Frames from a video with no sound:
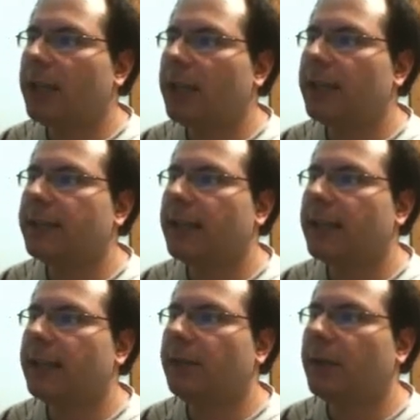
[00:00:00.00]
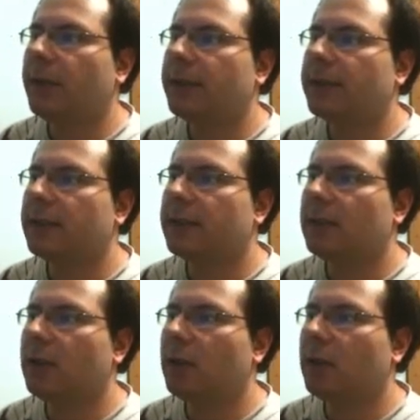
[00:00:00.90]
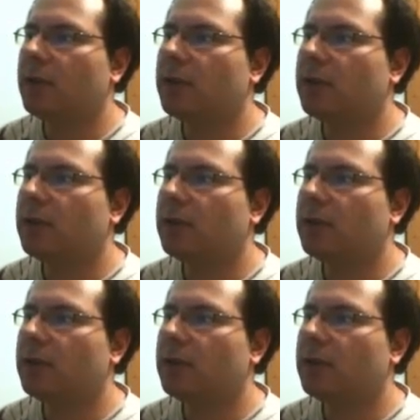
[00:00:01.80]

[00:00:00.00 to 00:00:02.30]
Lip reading: let's add different notes.